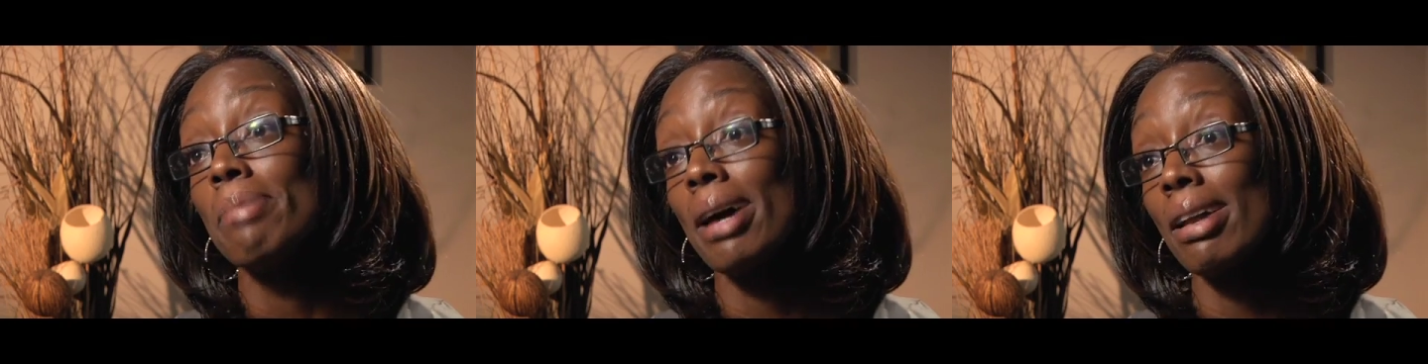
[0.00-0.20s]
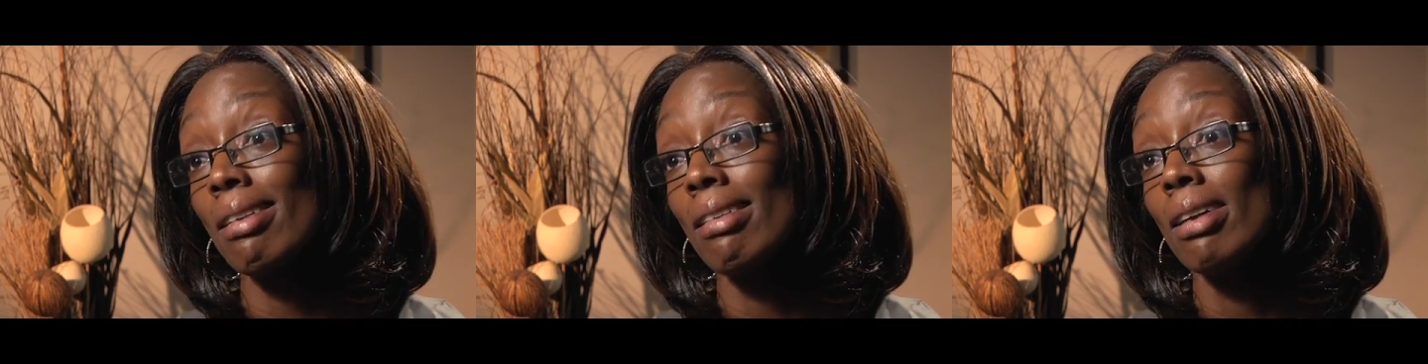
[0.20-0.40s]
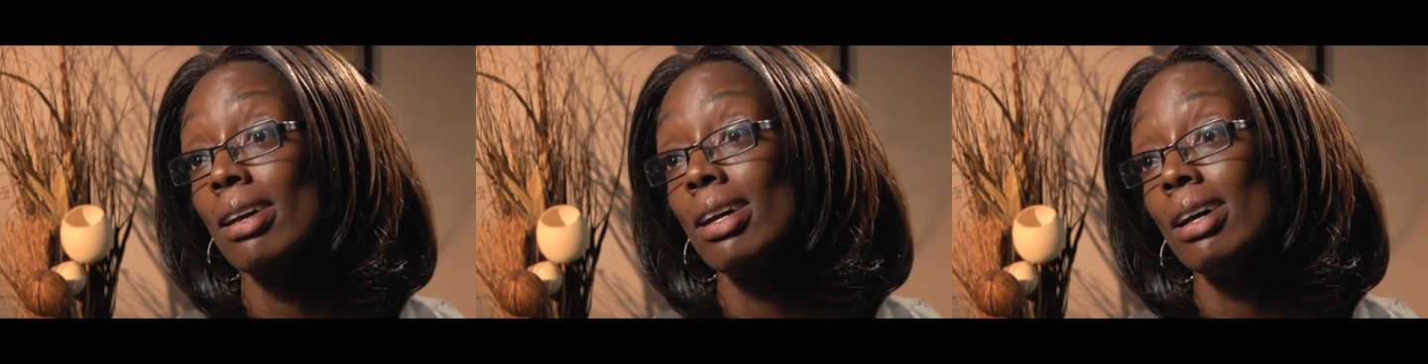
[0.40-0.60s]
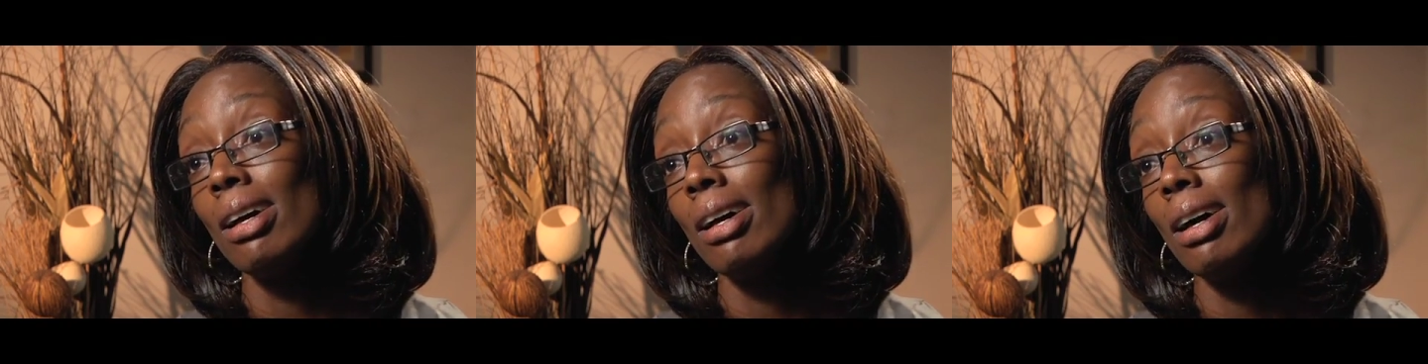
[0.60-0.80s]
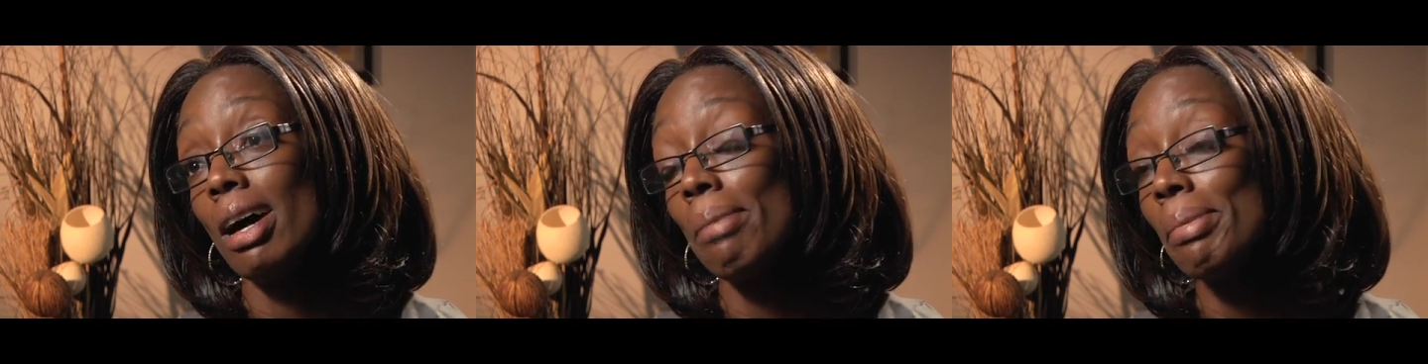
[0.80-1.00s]
better.
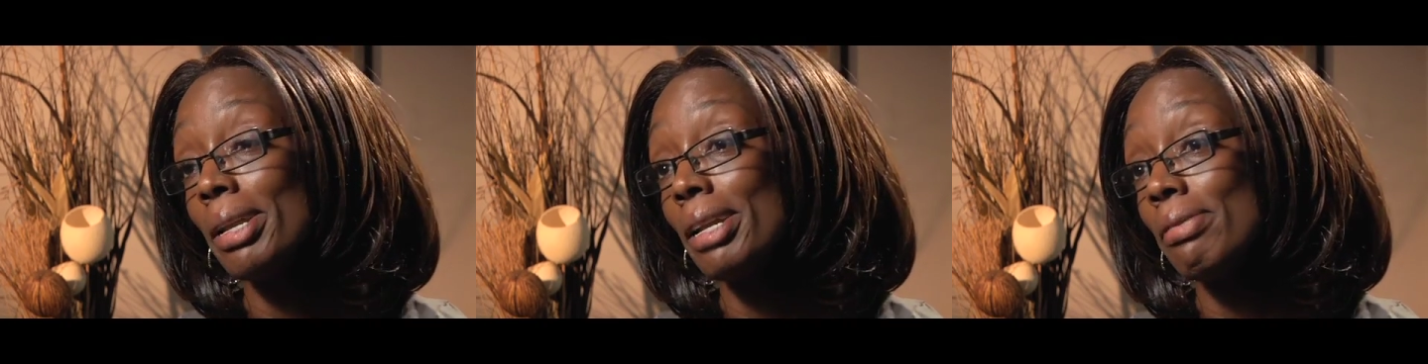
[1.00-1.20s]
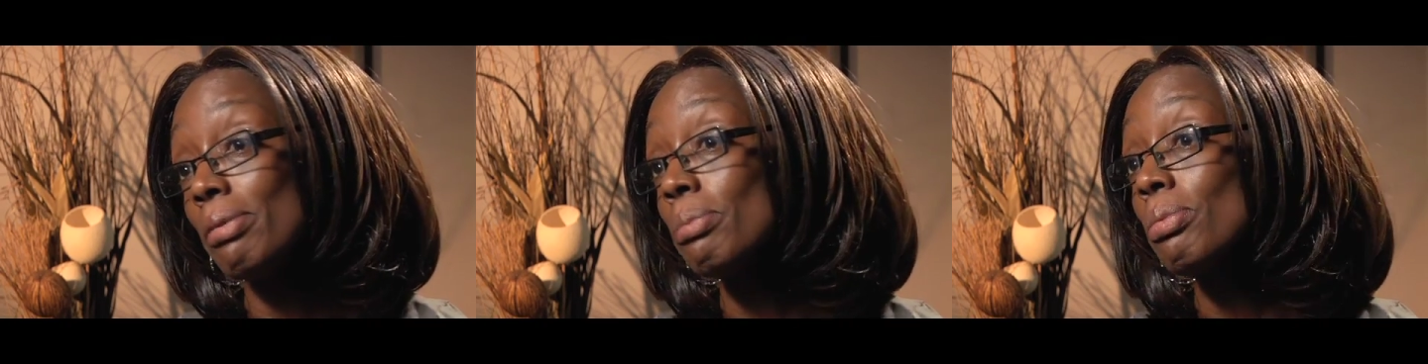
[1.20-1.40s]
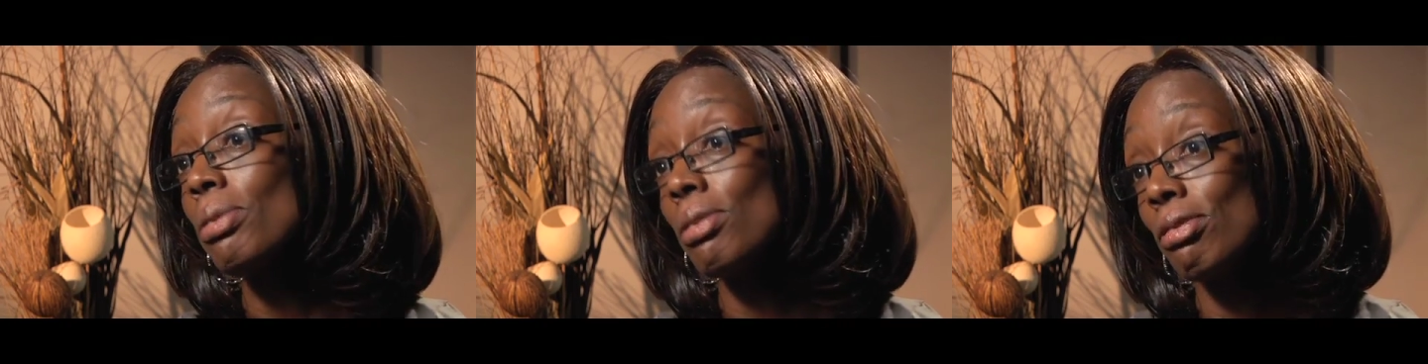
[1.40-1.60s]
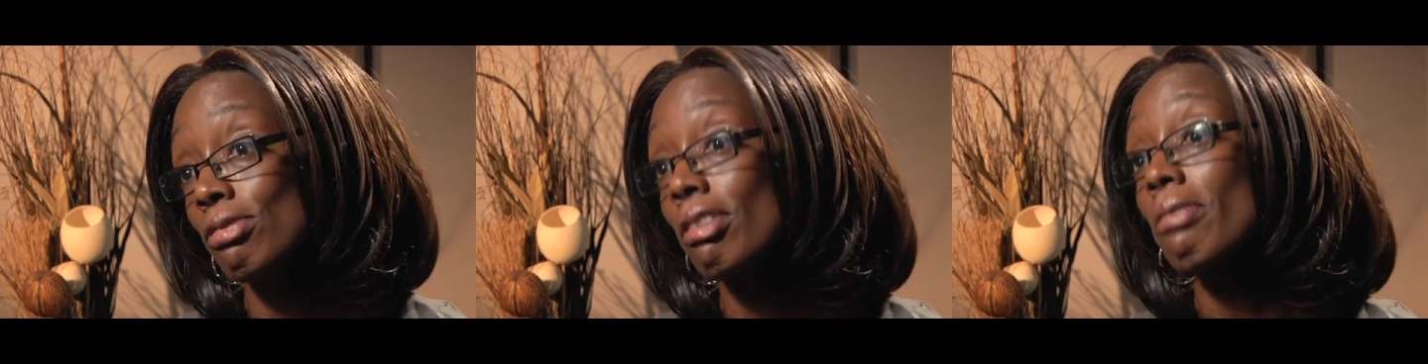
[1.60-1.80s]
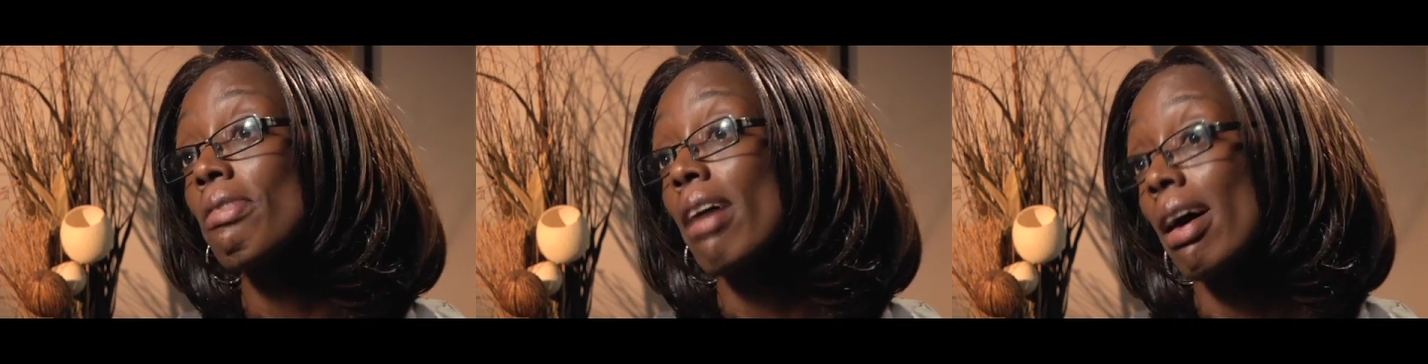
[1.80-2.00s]
I'm a living proof
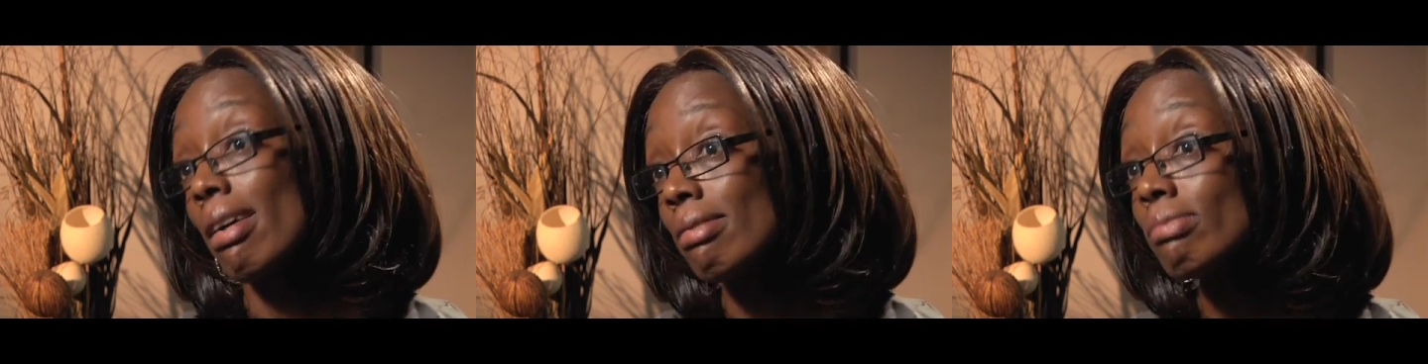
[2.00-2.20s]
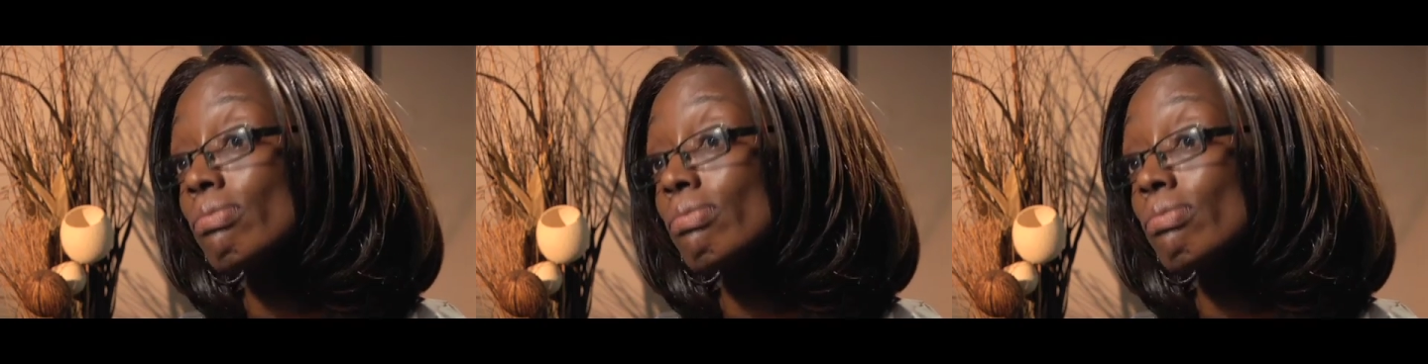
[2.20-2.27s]
of that.